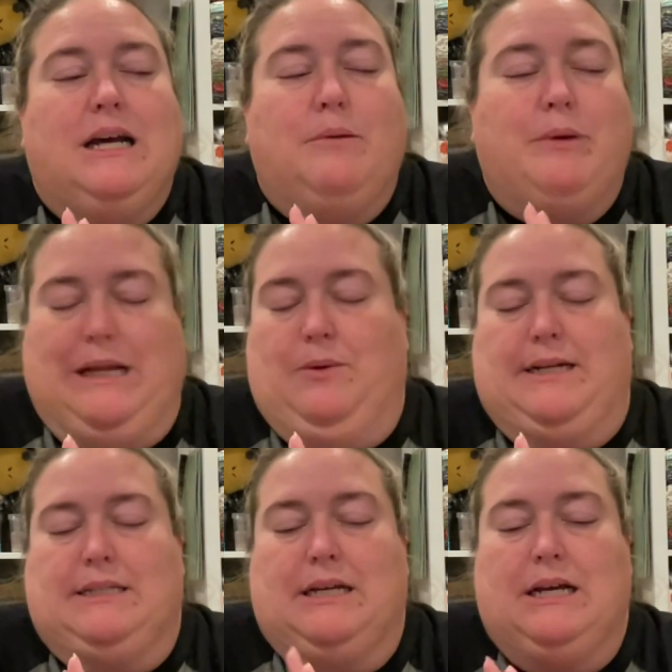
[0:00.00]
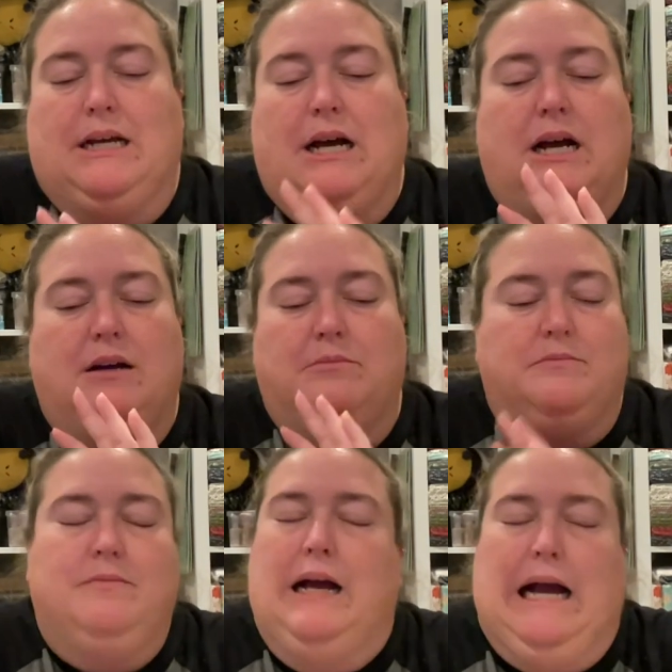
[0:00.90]
But anyways, I
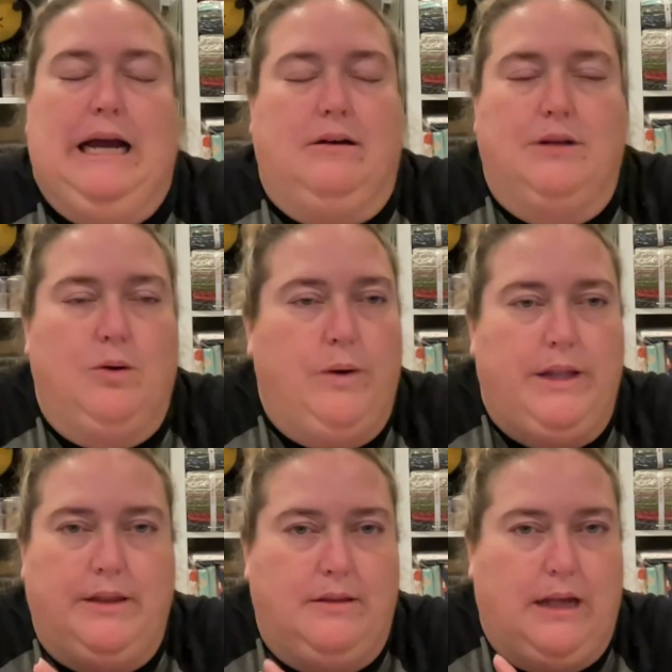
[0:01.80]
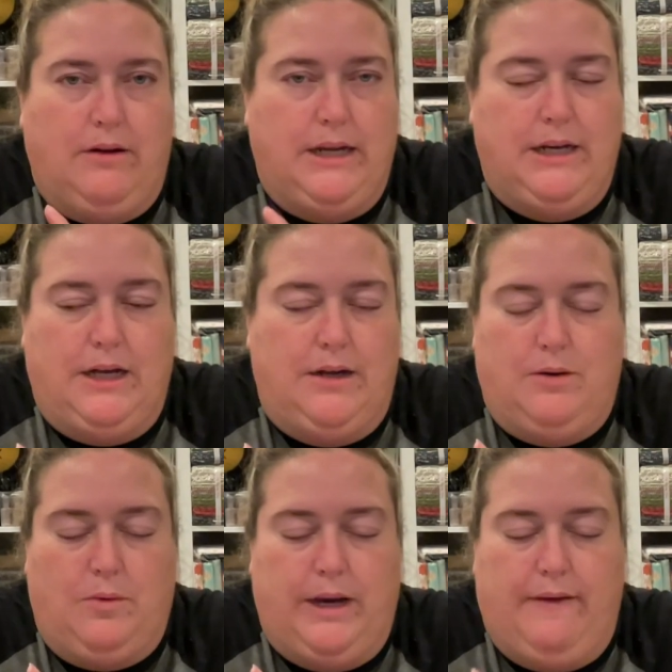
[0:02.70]
don't know when that'll get done
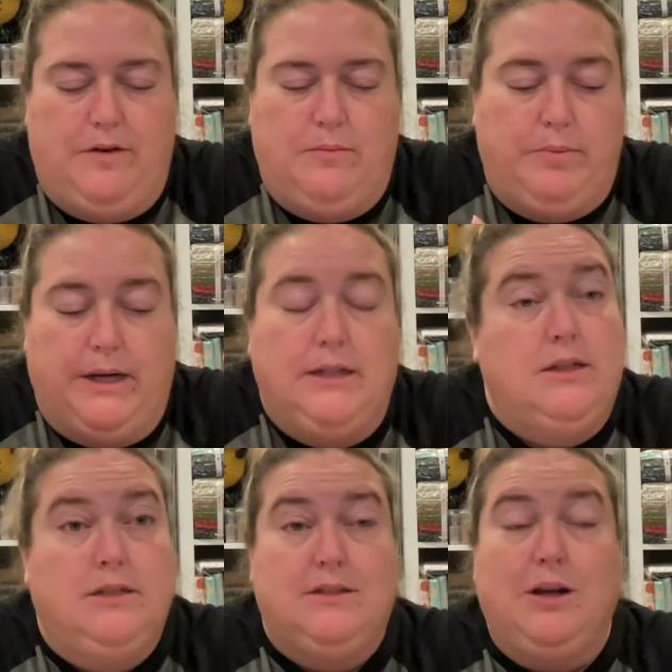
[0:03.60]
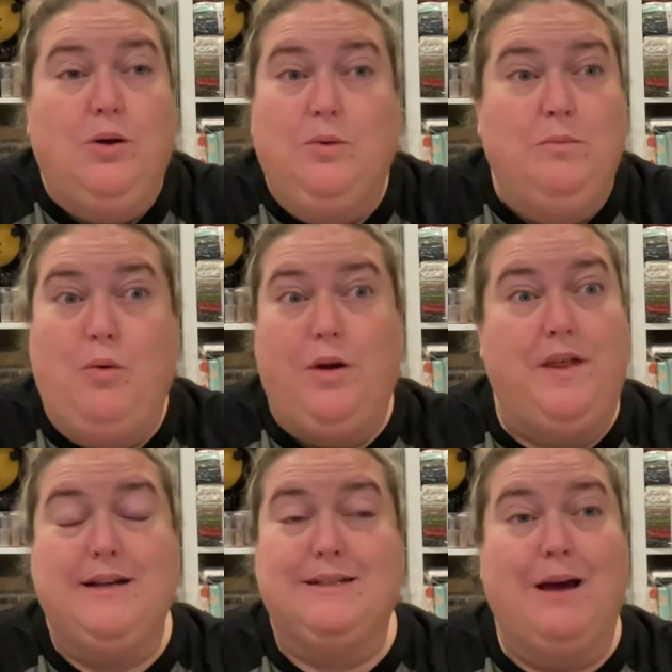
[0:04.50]
or whatever. But so more
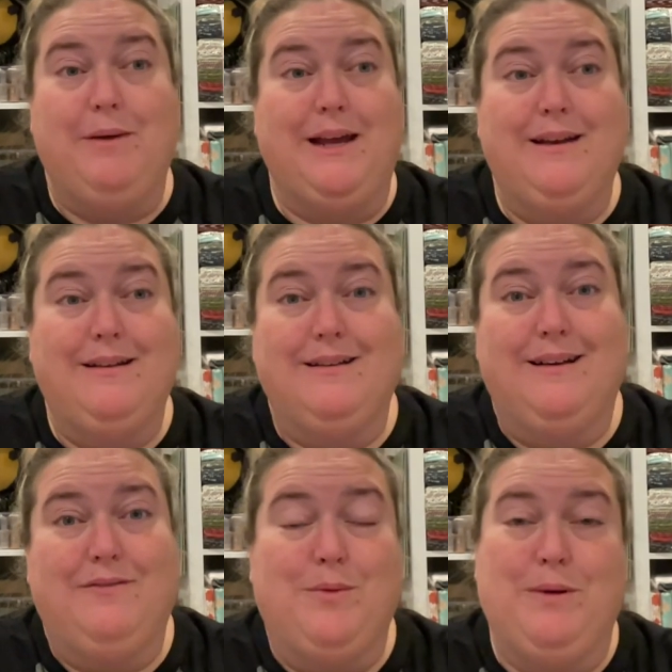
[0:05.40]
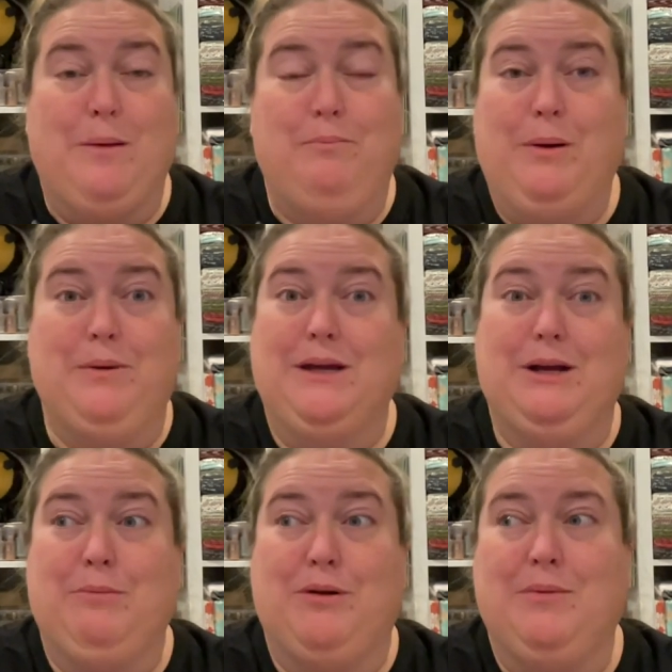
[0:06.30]
things coming from Pumpkin
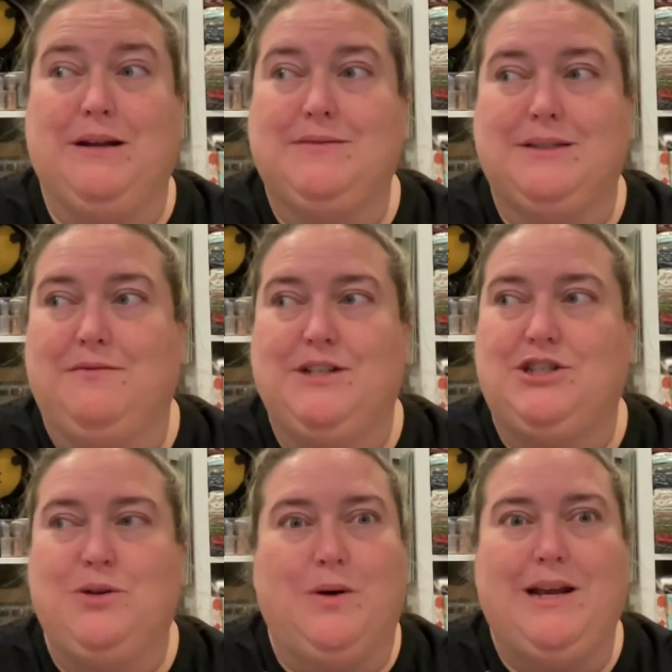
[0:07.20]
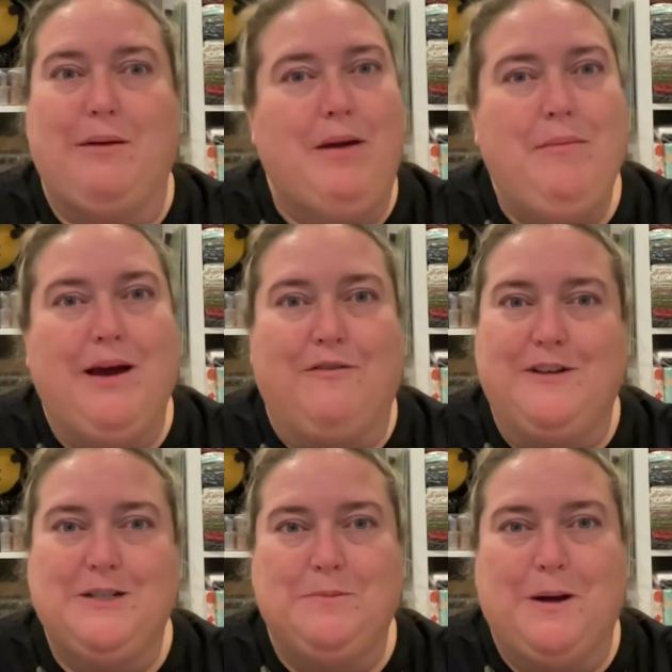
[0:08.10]
Creek Primitives. And eventually one day, maybe I'll
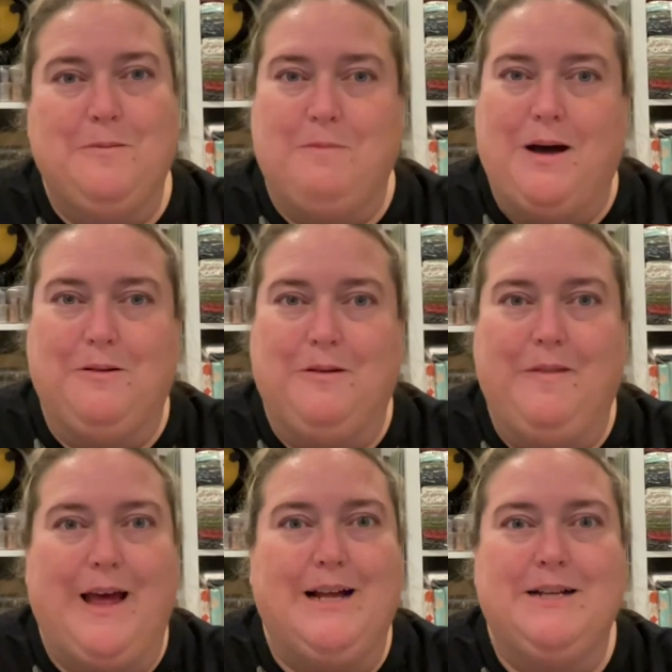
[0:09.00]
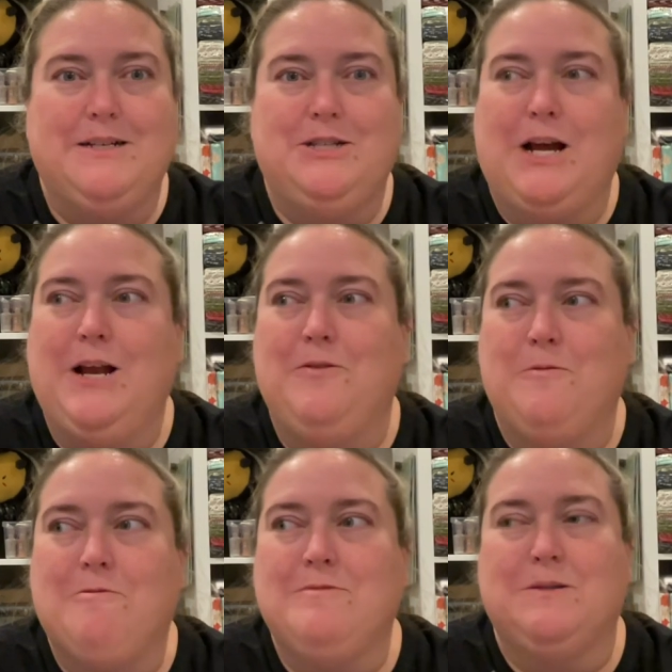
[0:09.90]
finish my own model on that
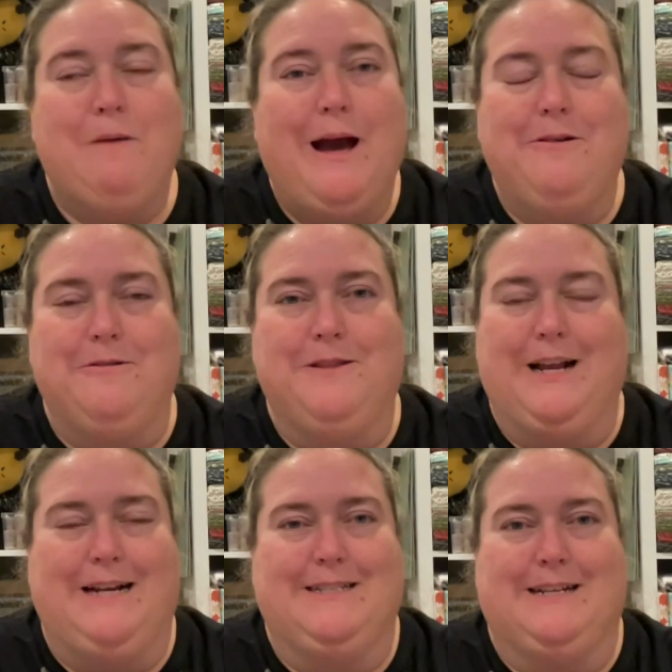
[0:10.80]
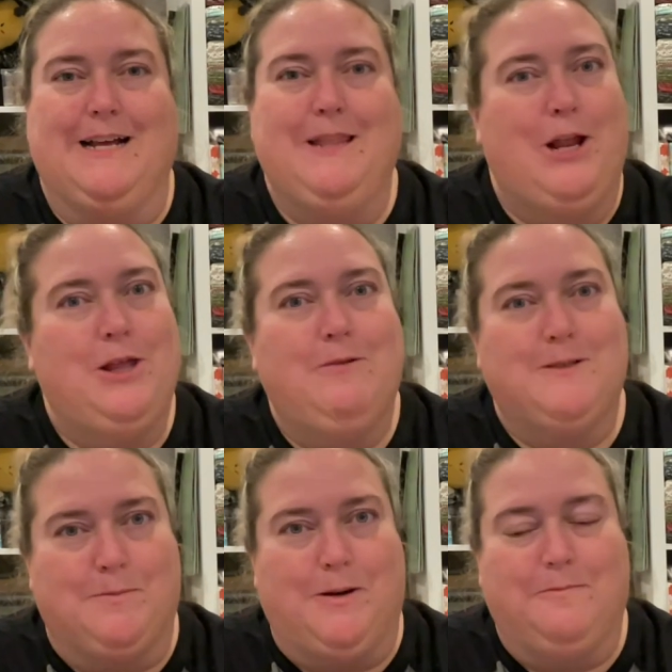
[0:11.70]
ginormous pattern that I designed that I thought was
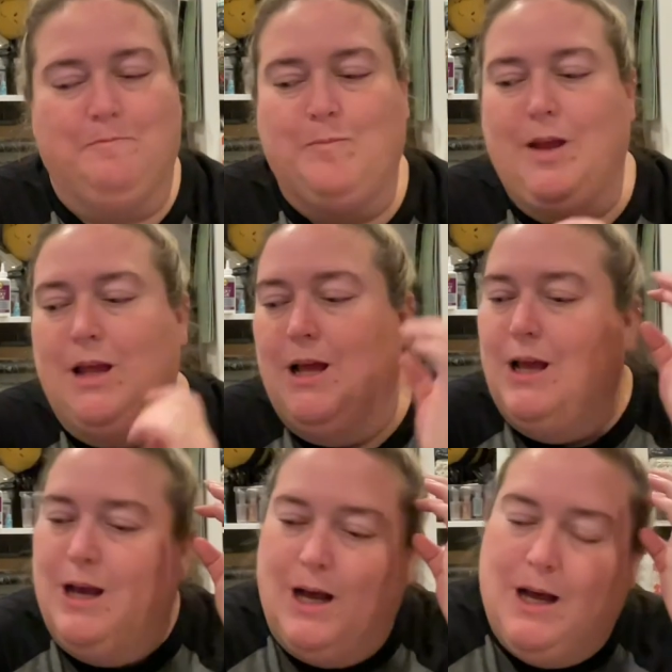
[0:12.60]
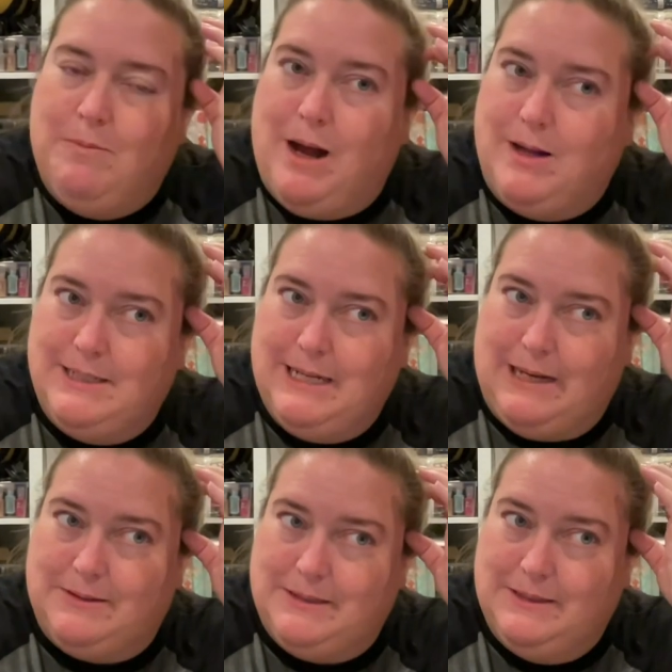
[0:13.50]
small. My haunted
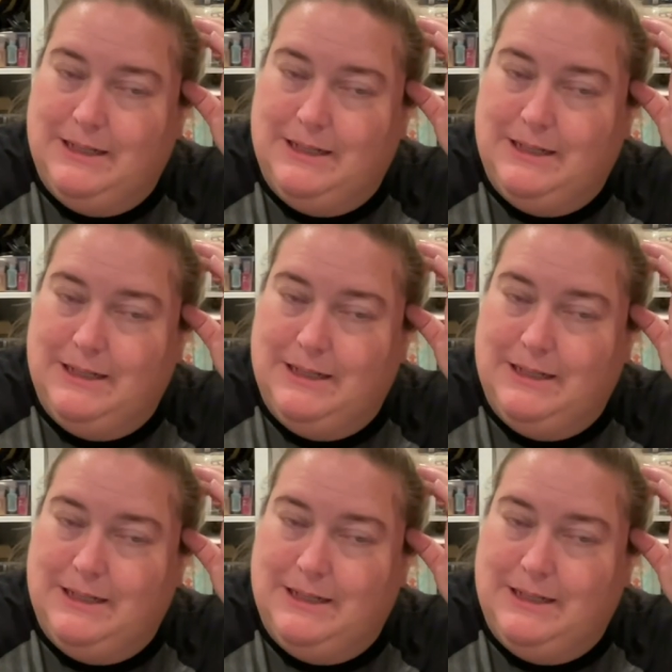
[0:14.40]
house.